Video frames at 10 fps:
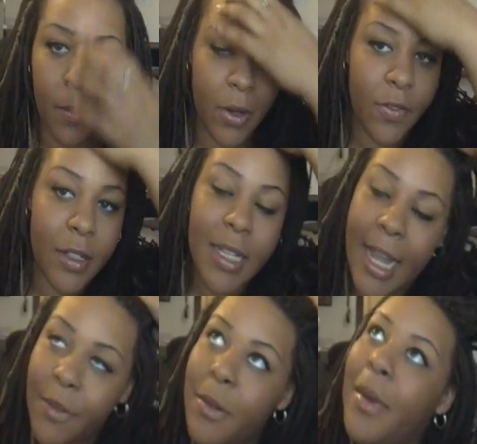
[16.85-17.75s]
my boyfriend
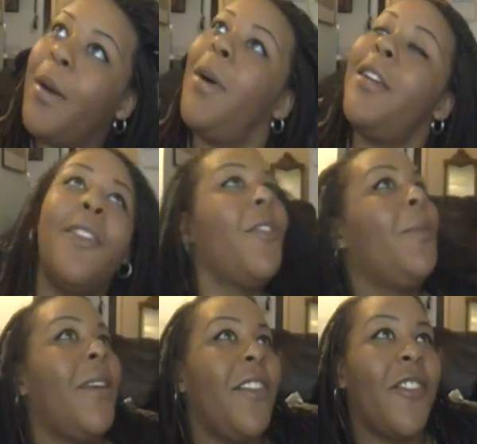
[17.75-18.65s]
tag with my
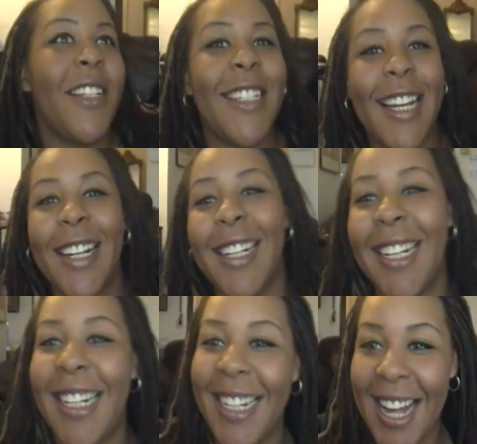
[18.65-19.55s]
wonderful boyfriend
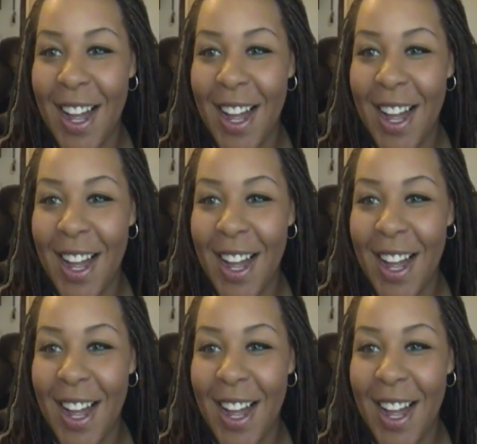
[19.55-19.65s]
Jerry.